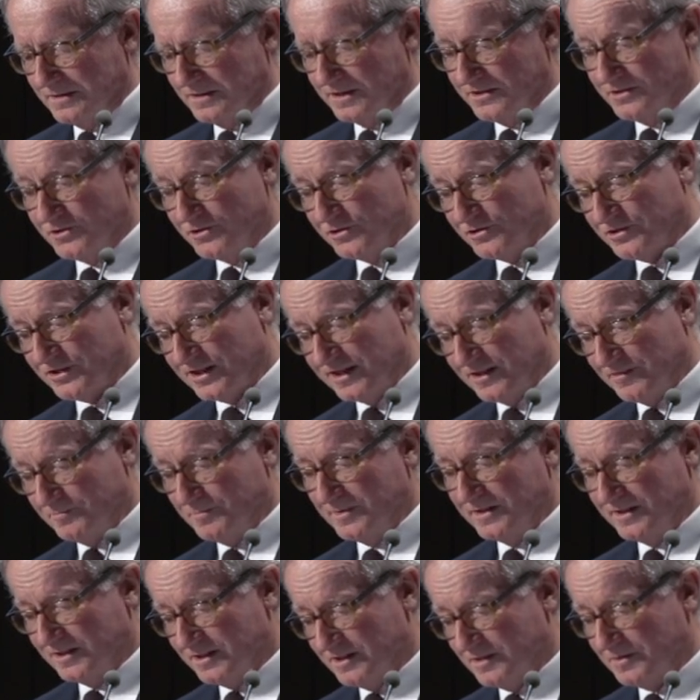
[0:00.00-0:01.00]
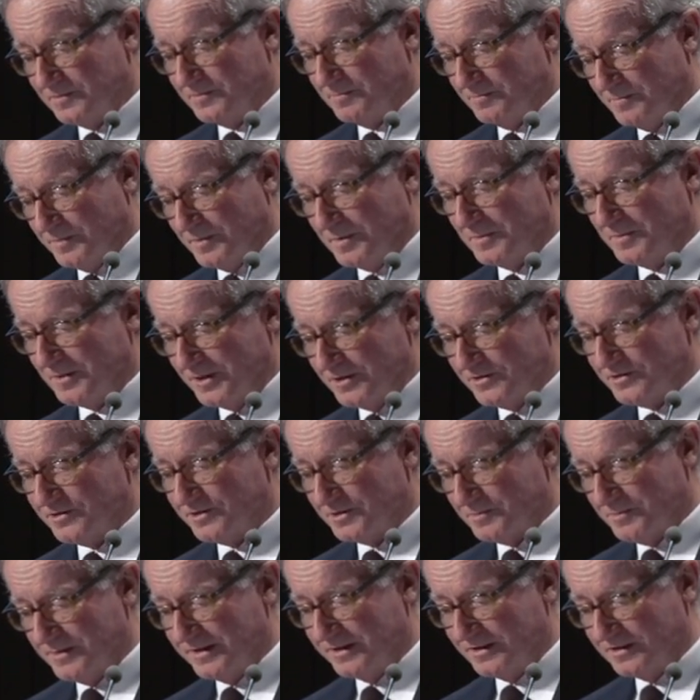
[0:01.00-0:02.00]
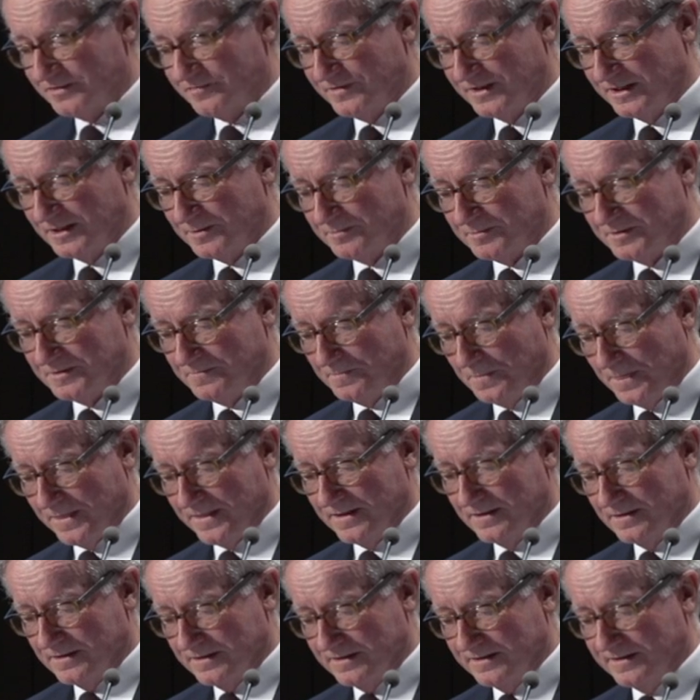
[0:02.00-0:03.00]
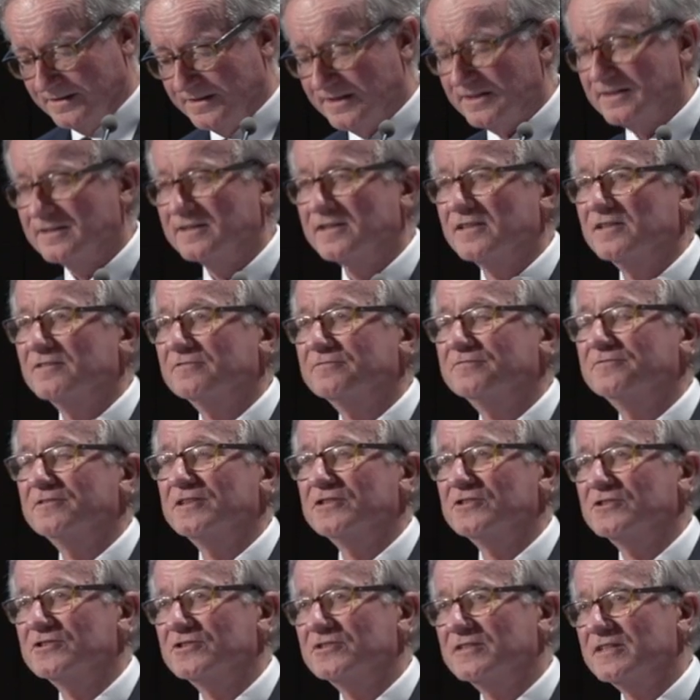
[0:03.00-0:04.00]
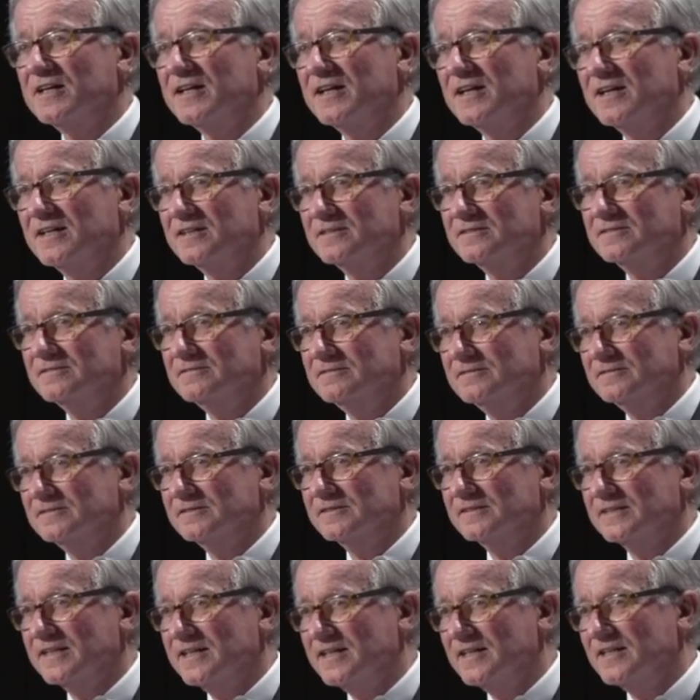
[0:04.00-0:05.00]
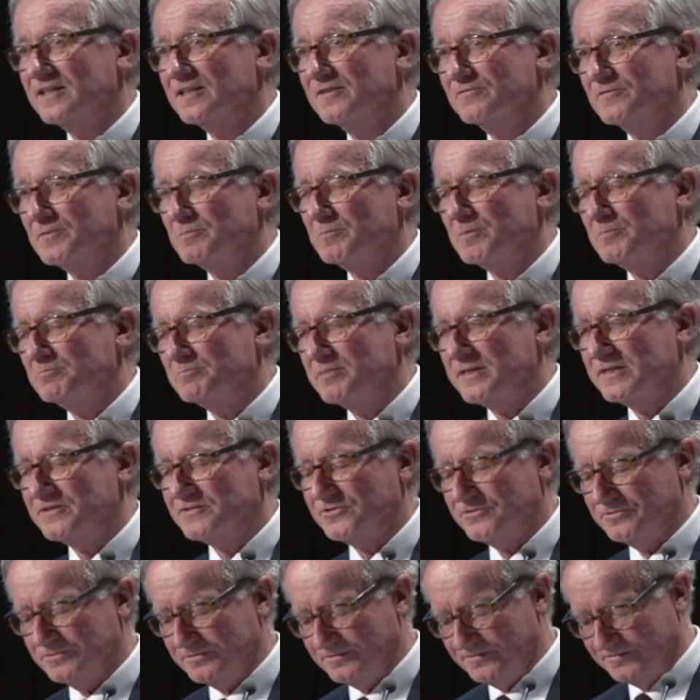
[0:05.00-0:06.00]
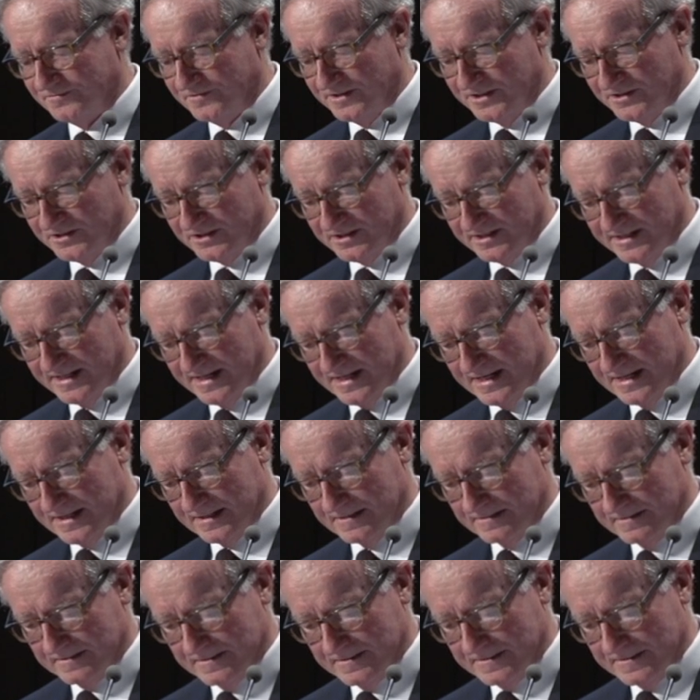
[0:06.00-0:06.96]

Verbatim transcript: A new set of proposals being developed, yet another fresh start in the land of the perpetual fresh start.